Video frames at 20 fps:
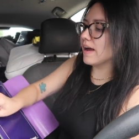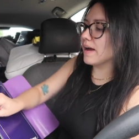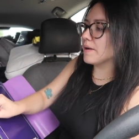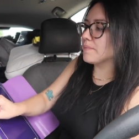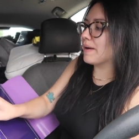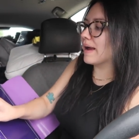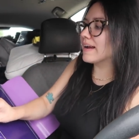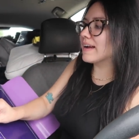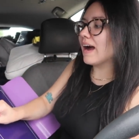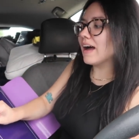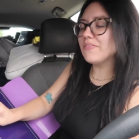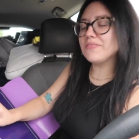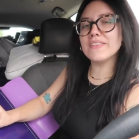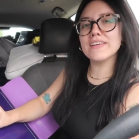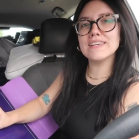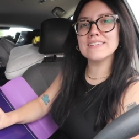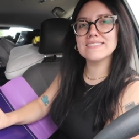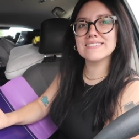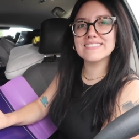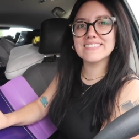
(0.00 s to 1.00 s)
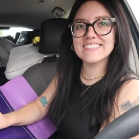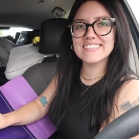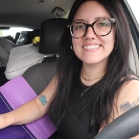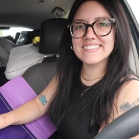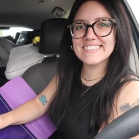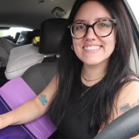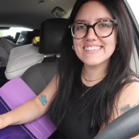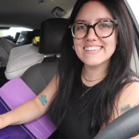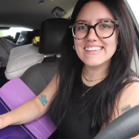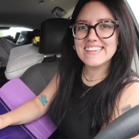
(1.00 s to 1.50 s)
I got this
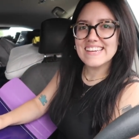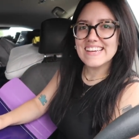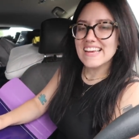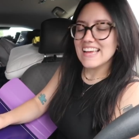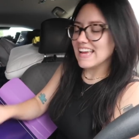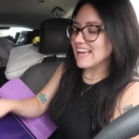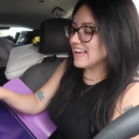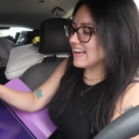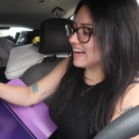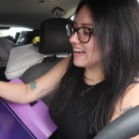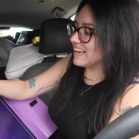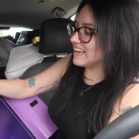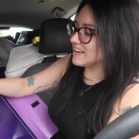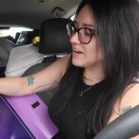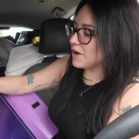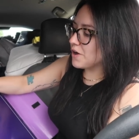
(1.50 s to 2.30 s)
in